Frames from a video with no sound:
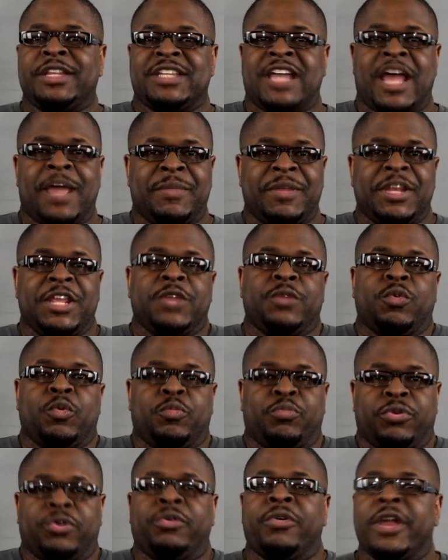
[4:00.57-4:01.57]
time and equal
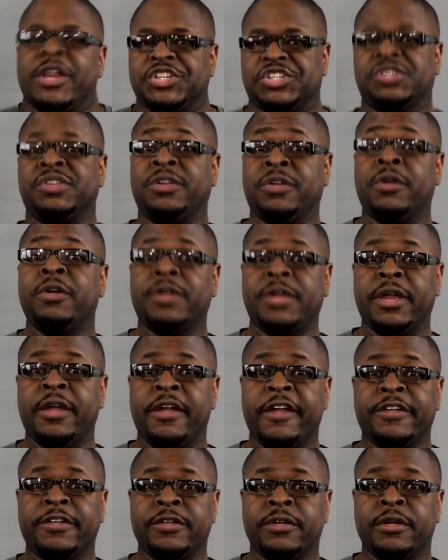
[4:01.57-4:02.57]
progression in her
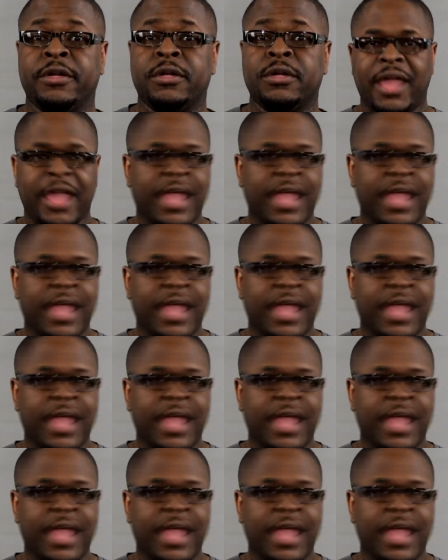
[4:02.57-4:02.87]
character,